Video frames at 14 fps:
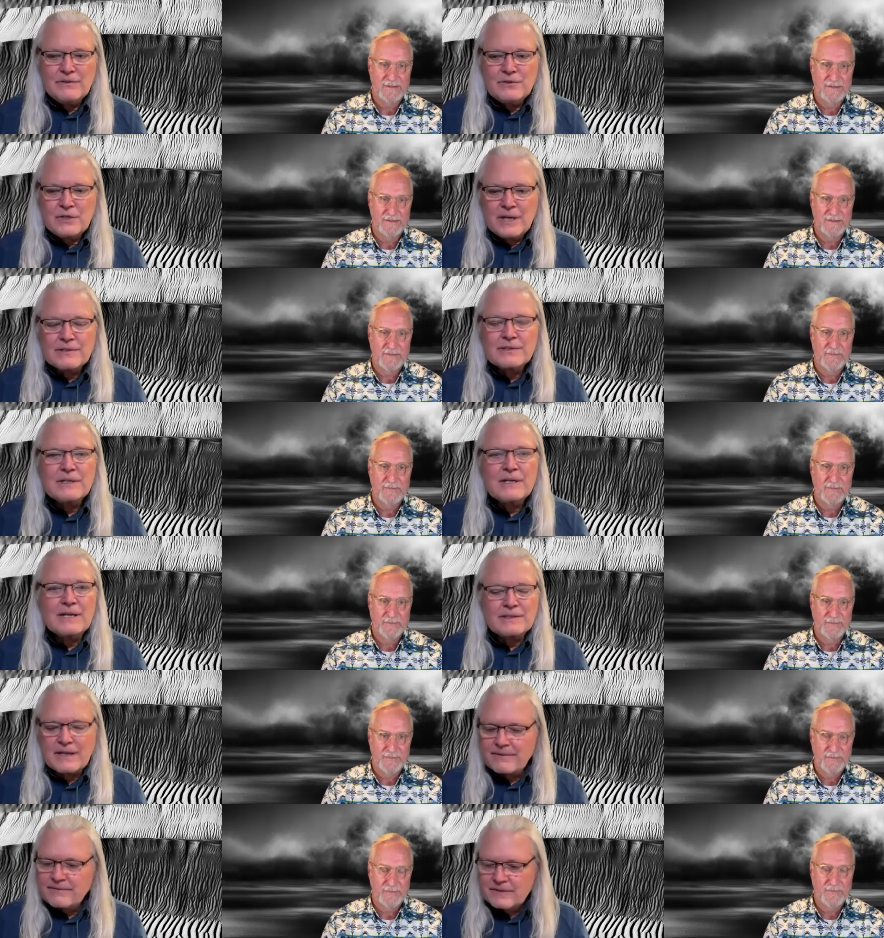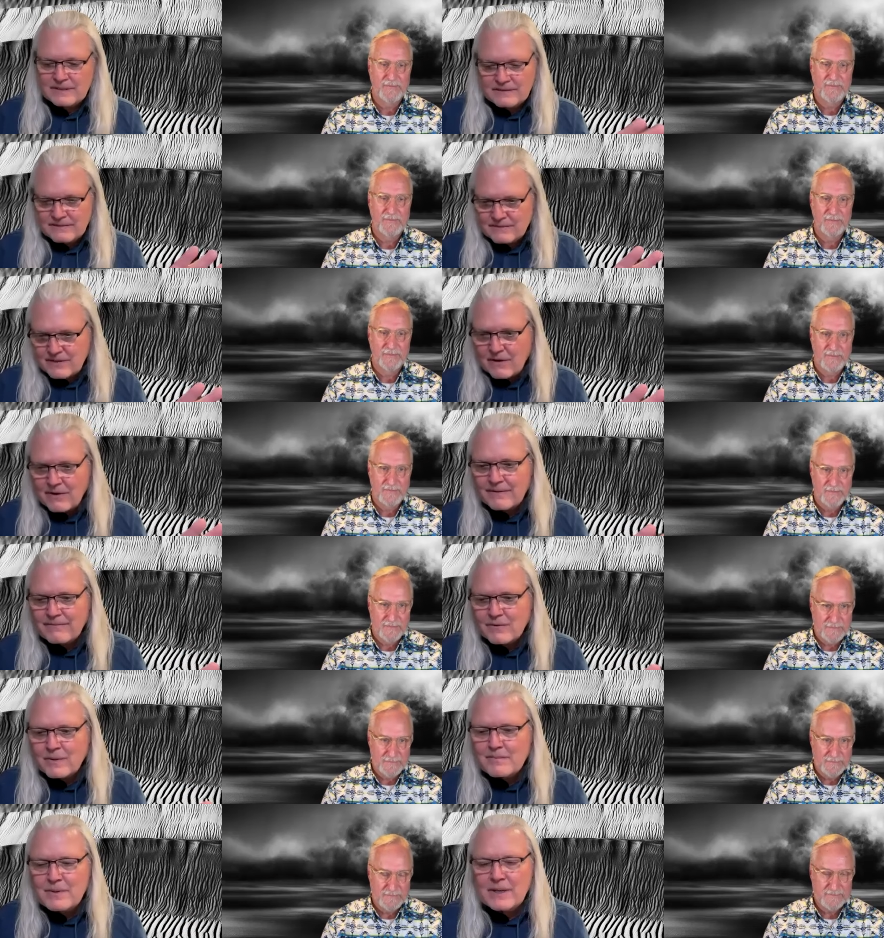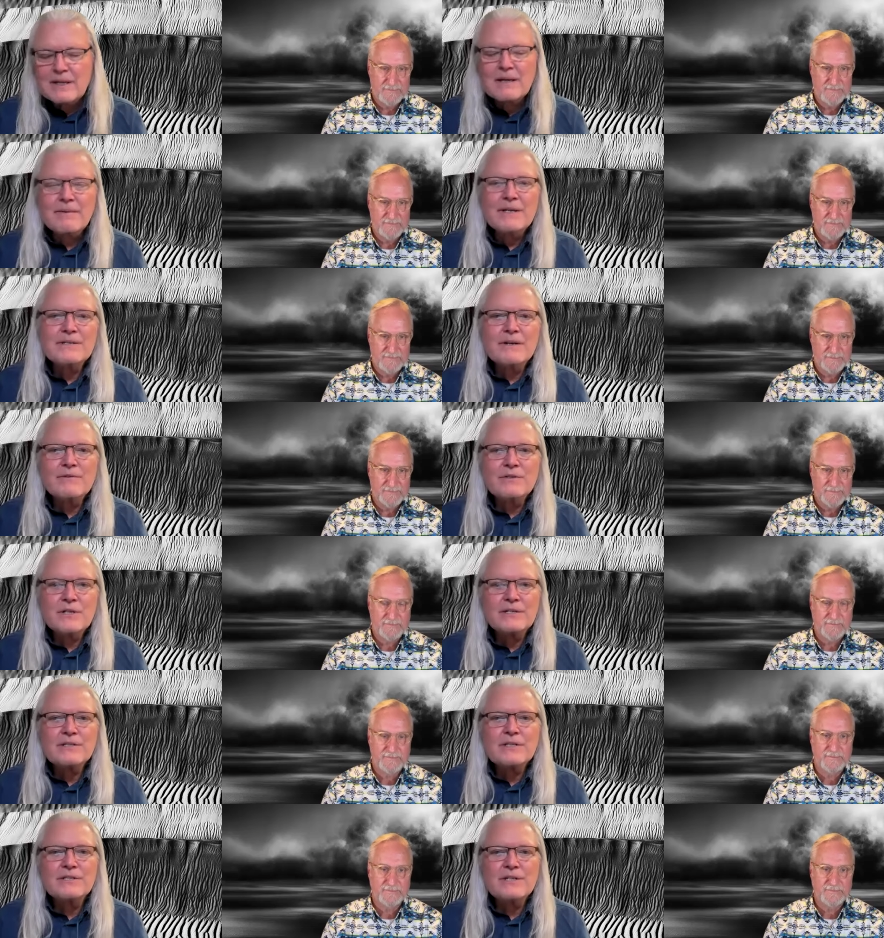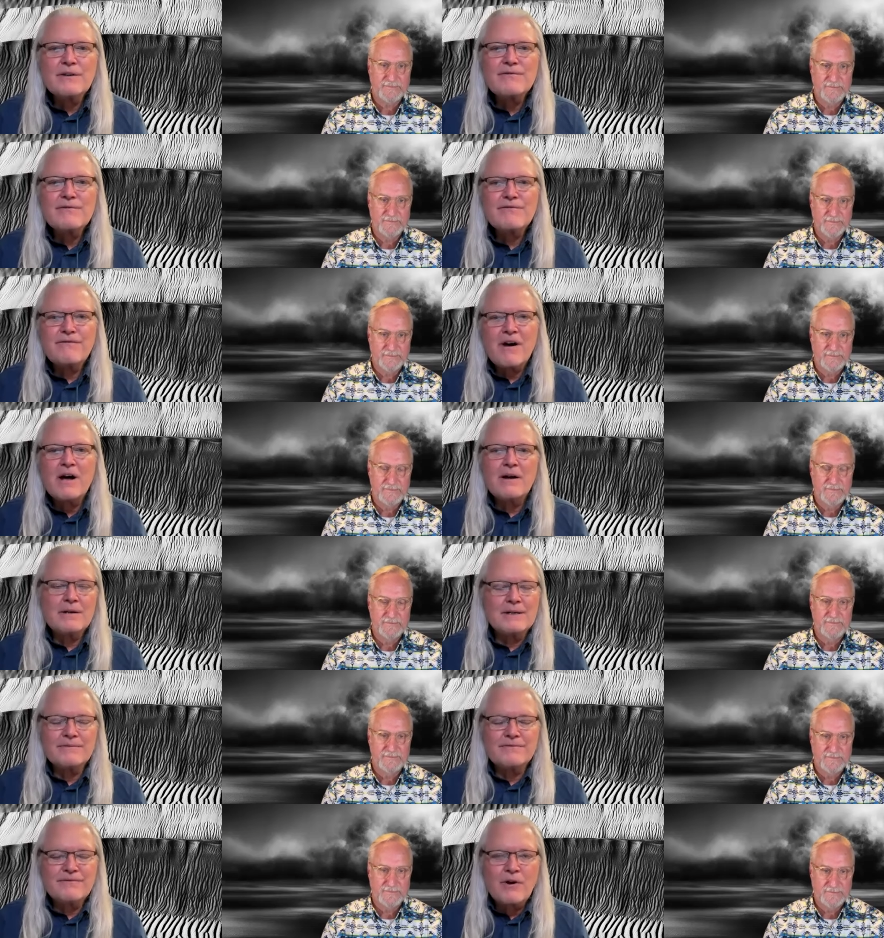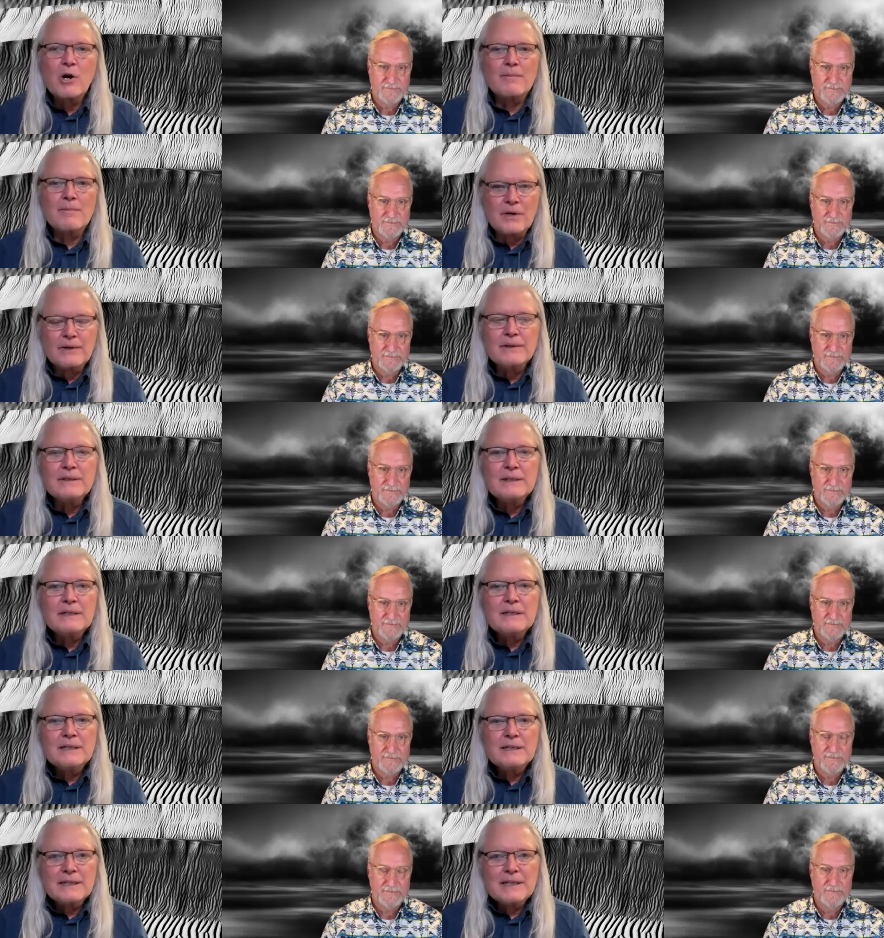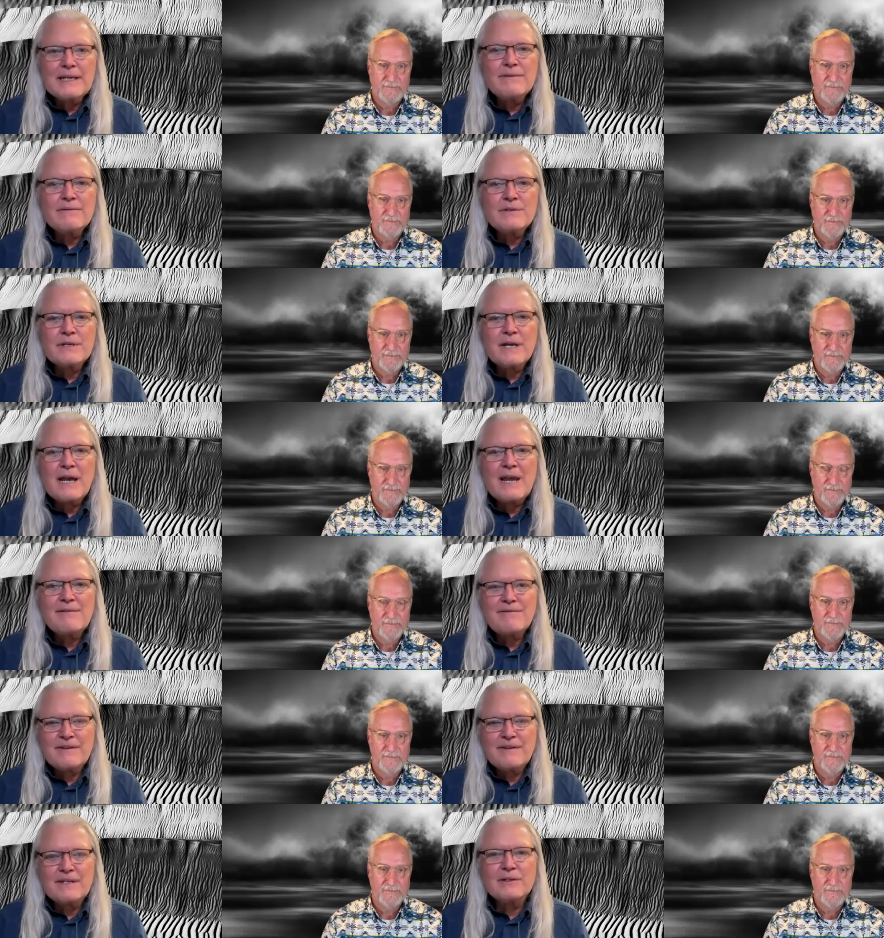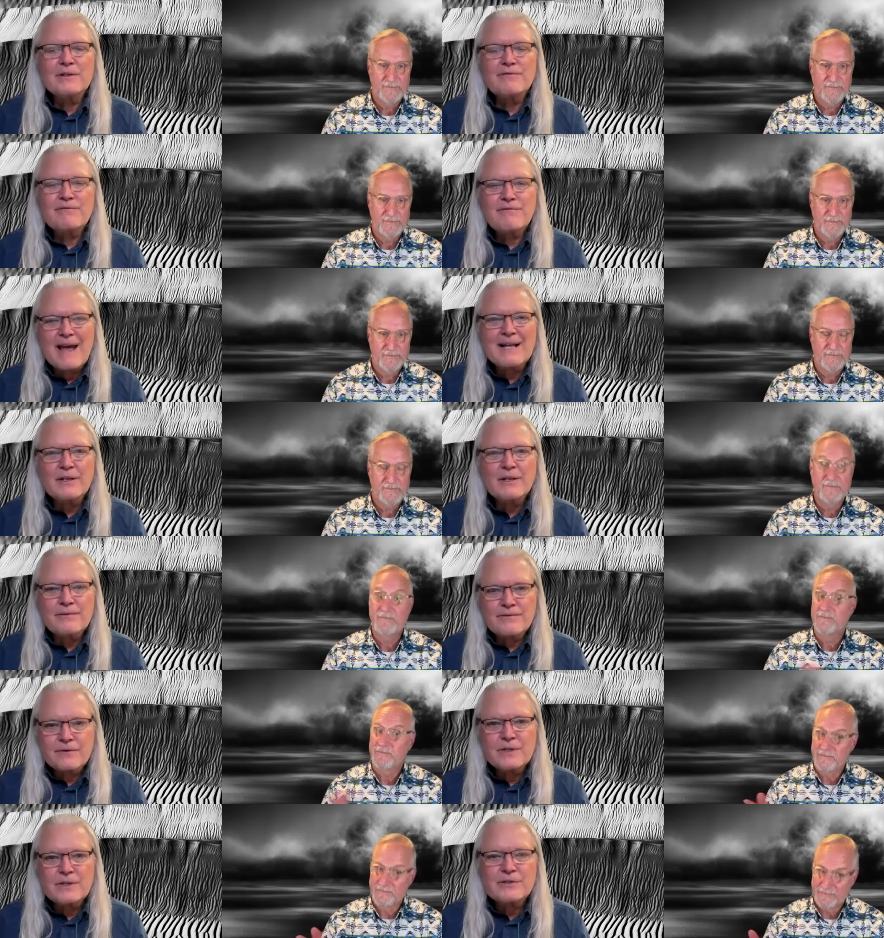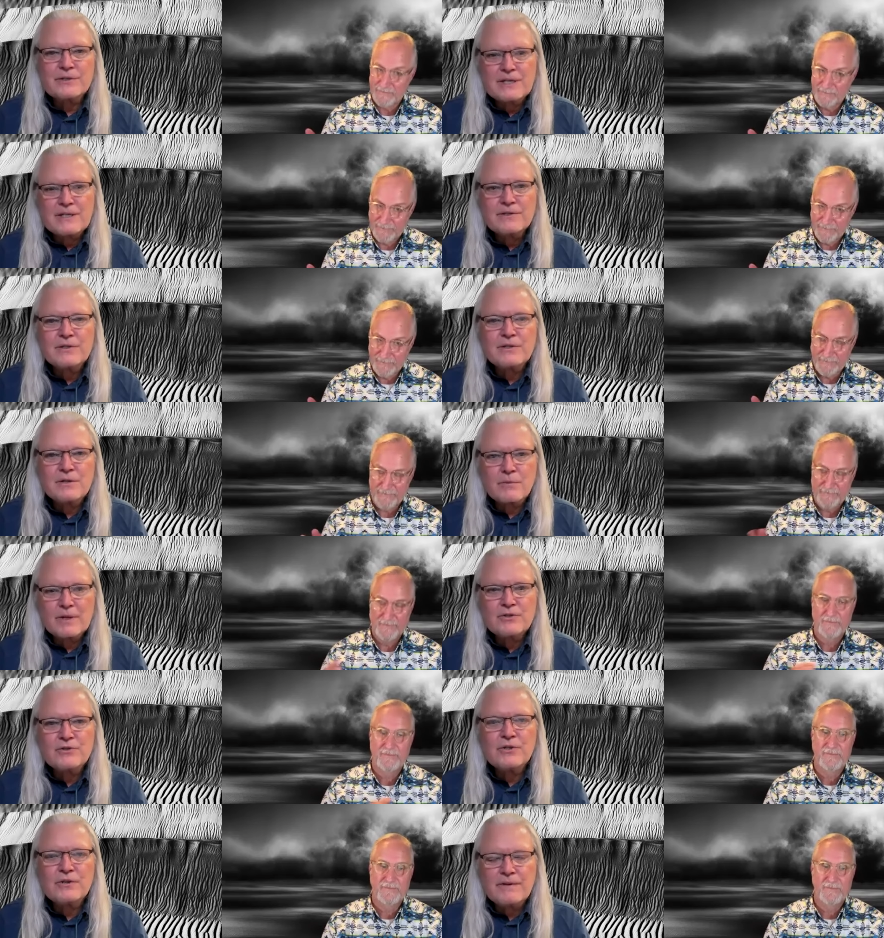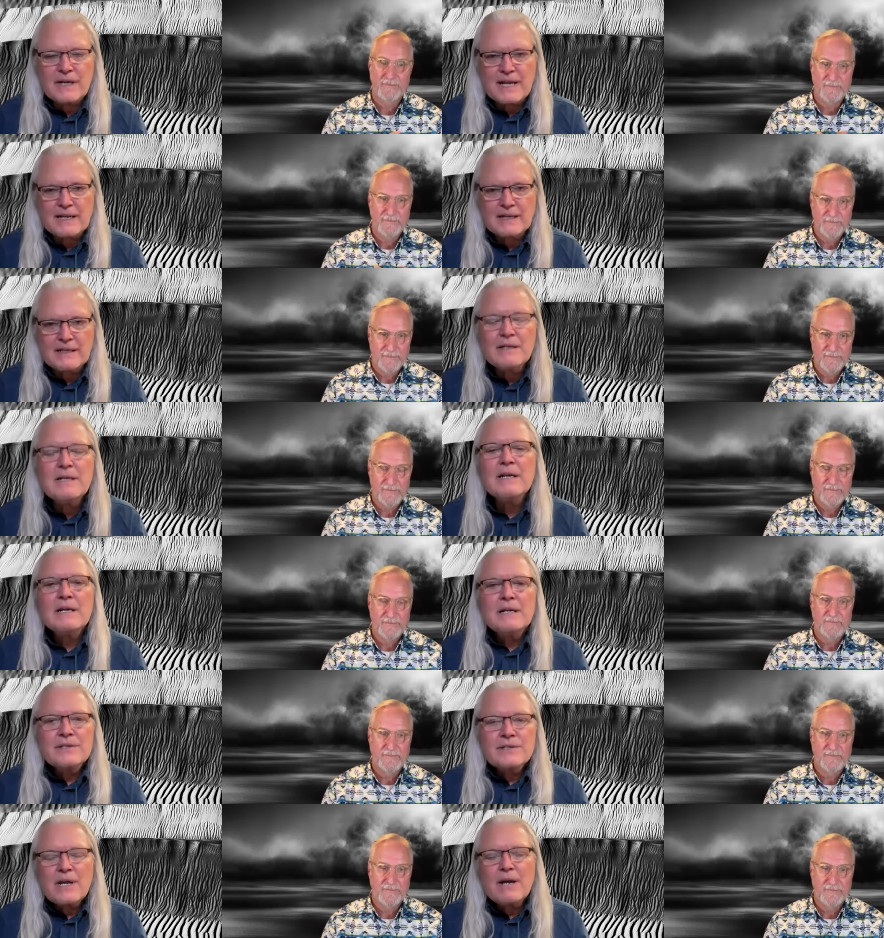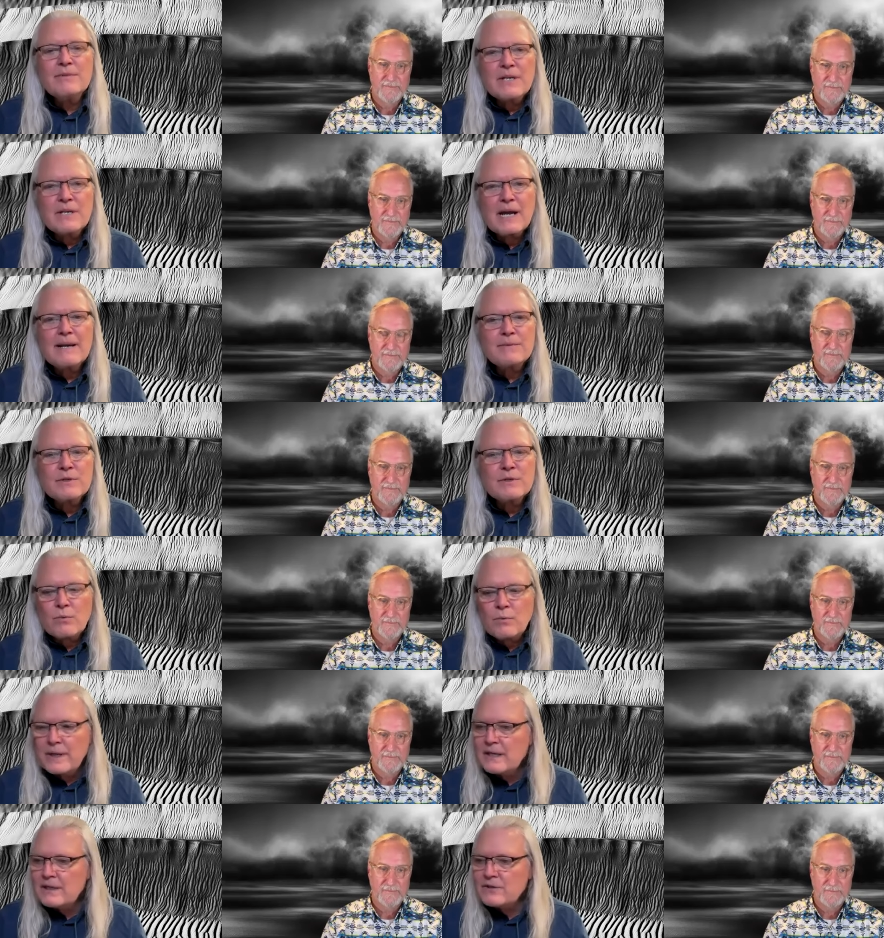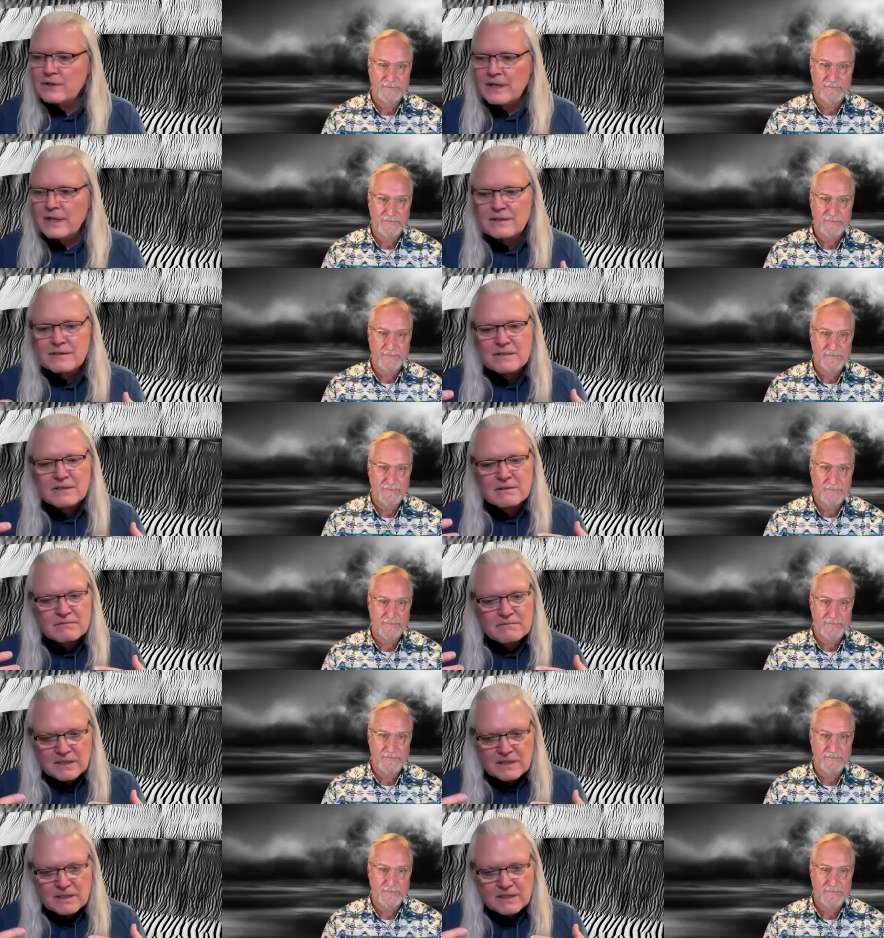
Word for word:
Speaker 1: Just as I've, sorry for repeating myself, just as a, fa- a farmer leaves a field fallow for a season to rejuvenate it, sometimes we just